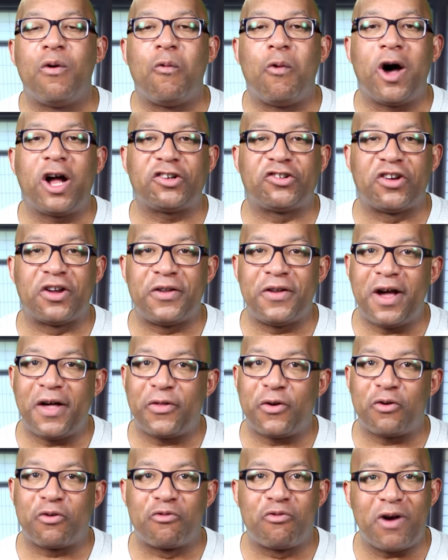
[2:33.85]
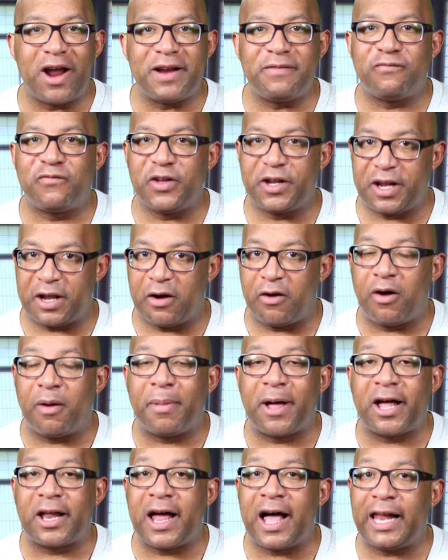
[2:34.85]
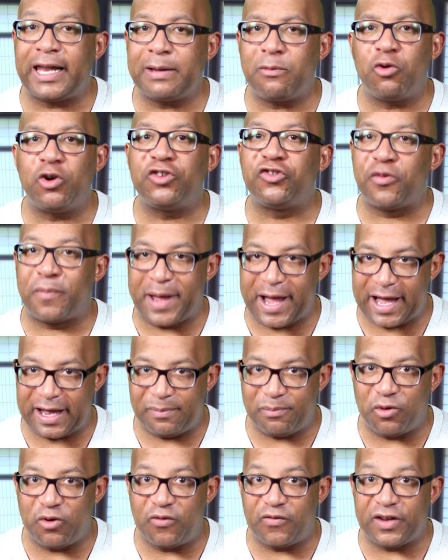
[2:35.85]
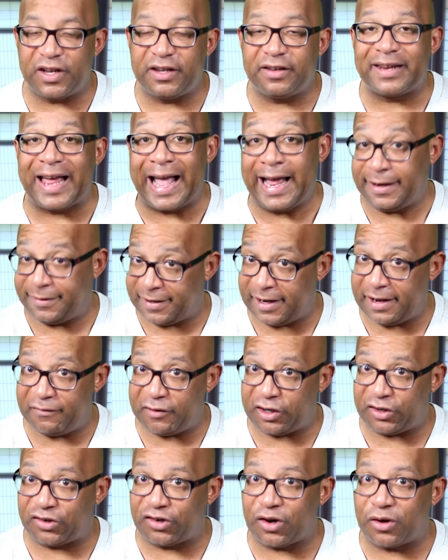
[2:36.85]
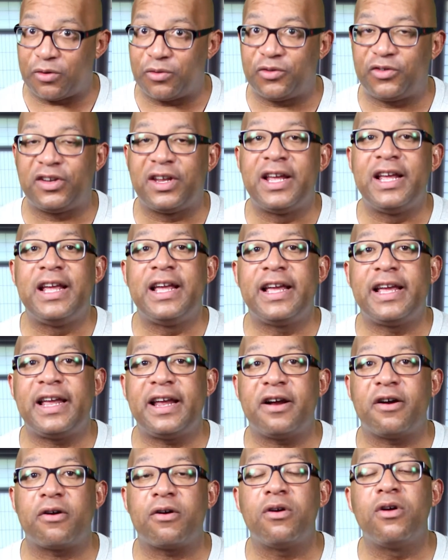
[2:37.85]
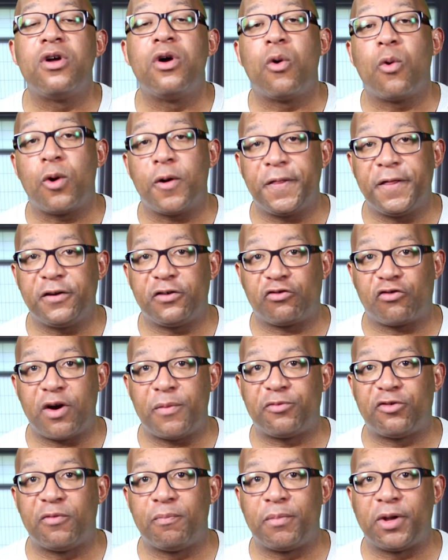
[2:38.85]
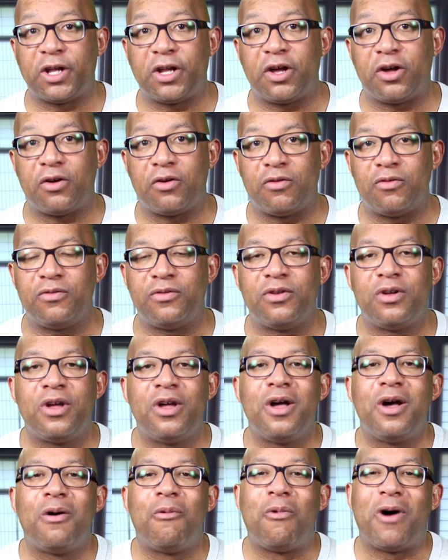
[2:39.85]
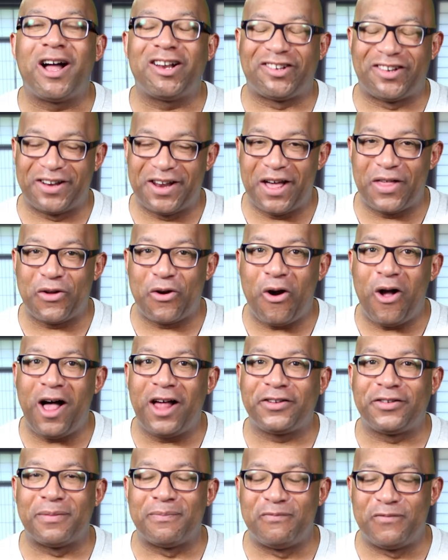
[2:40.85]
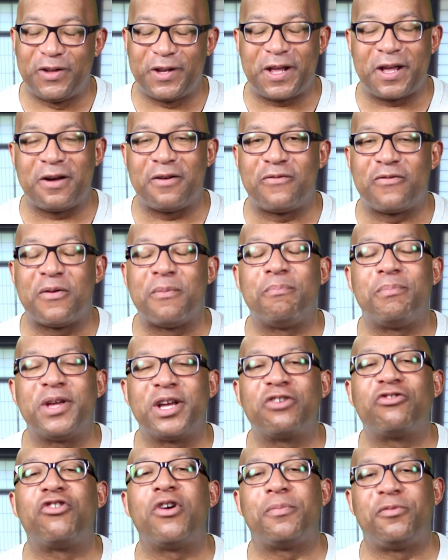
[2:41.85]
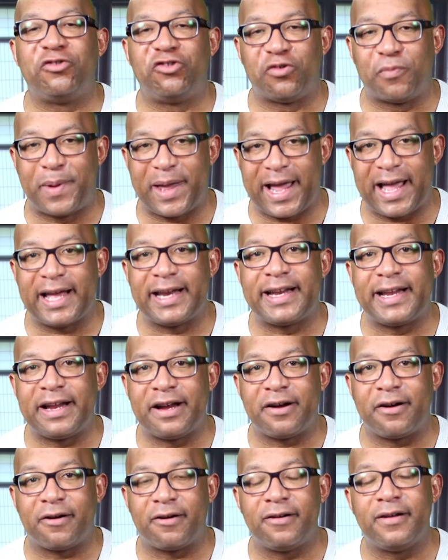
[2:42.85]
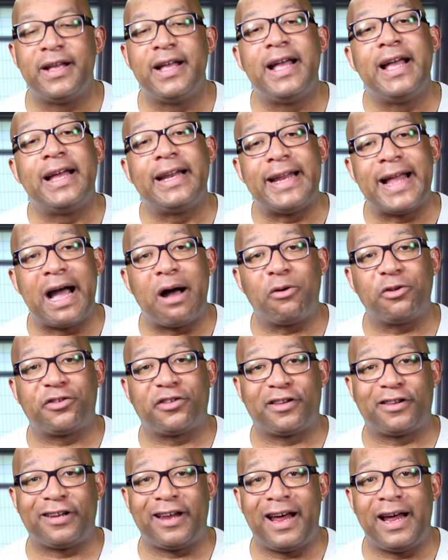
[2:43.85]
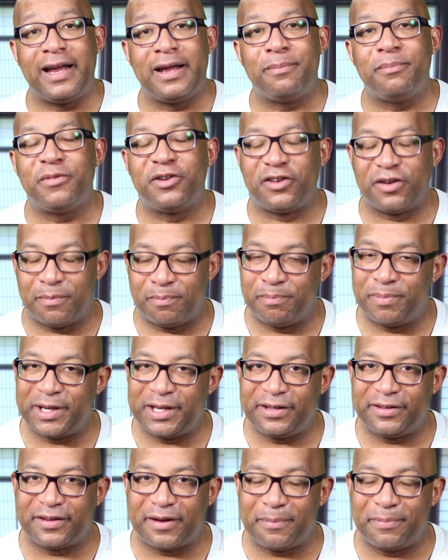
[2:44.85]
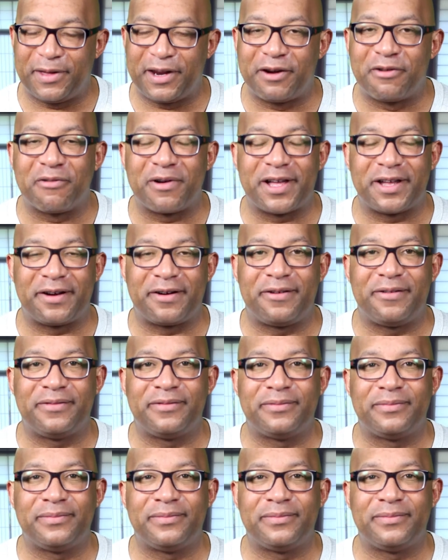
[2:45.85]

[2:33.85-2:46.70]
Watch another great video about Hollywood Japan movies and TV shows here or in the description below. Watch another awesome video from Big Trip to Japan here. Now is the time to be something greater.